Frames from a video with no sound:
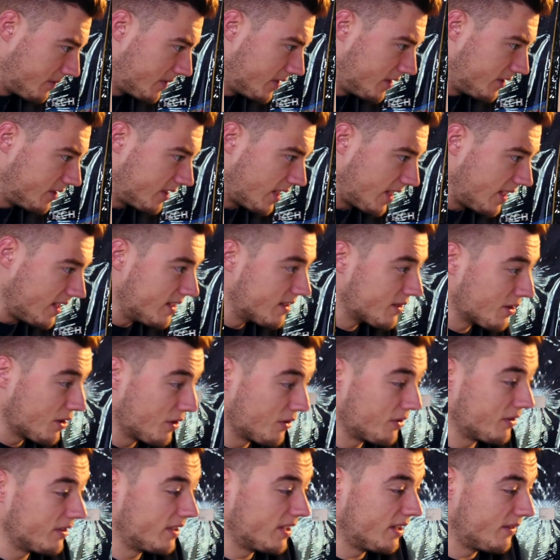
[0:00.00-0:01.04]
Your date is
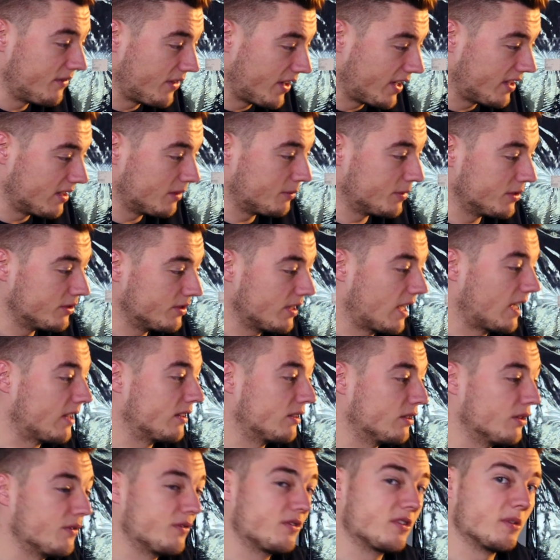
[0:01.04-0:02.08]
currently available, I'd
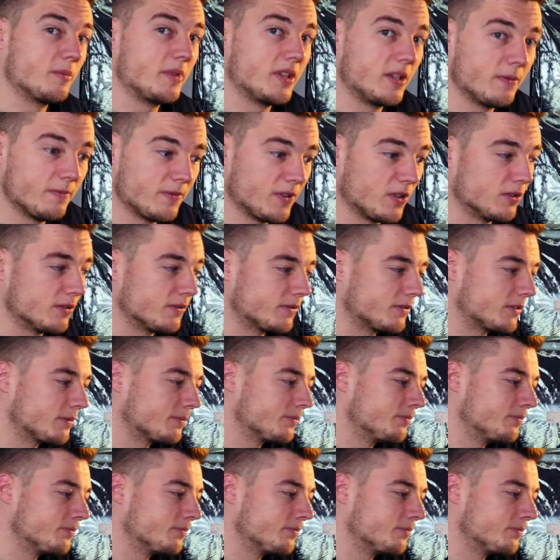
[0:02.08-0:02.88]
love to be involved."